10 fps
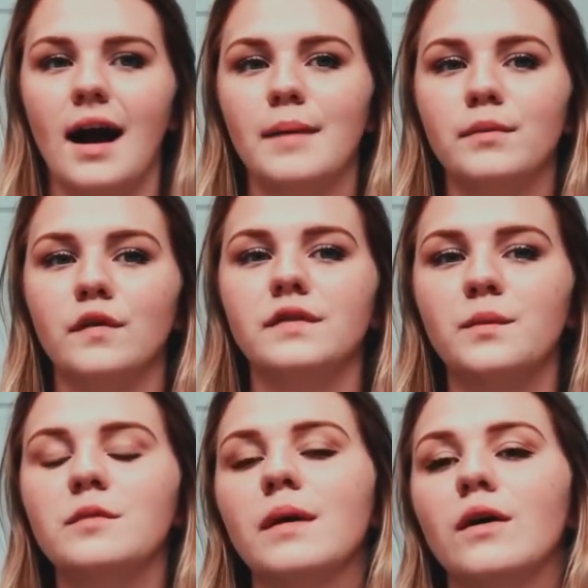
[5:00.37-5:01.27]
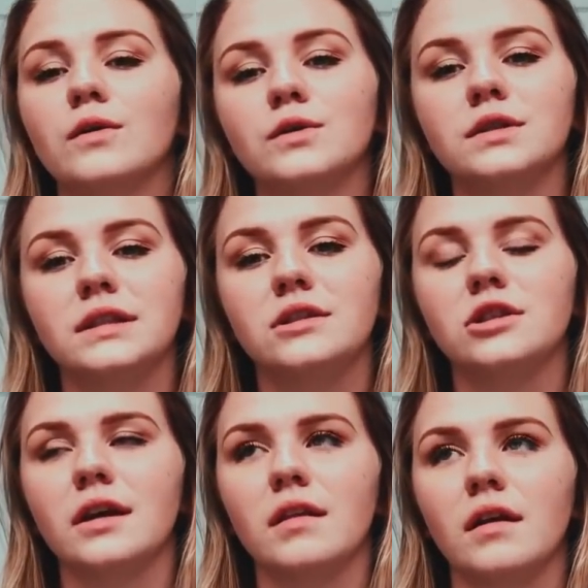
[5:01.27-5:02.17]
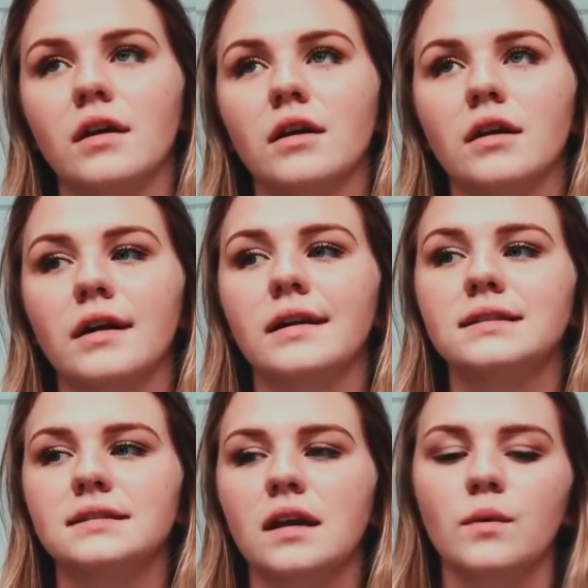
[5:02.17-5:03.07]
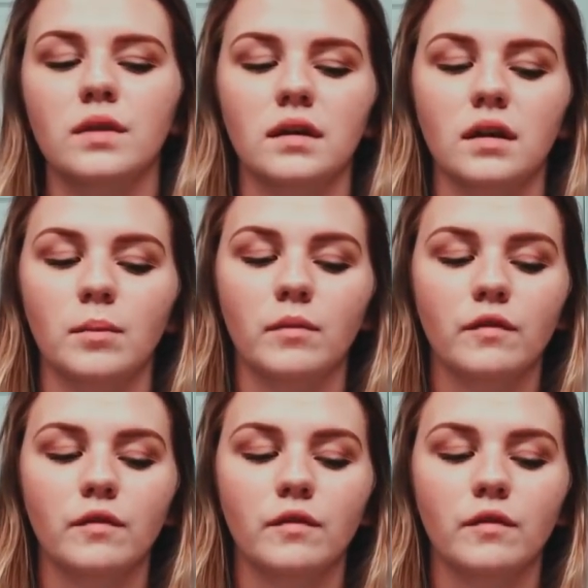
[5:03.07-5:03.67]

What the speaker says: I I moved in with my Uncle CJ there, and I stayed with him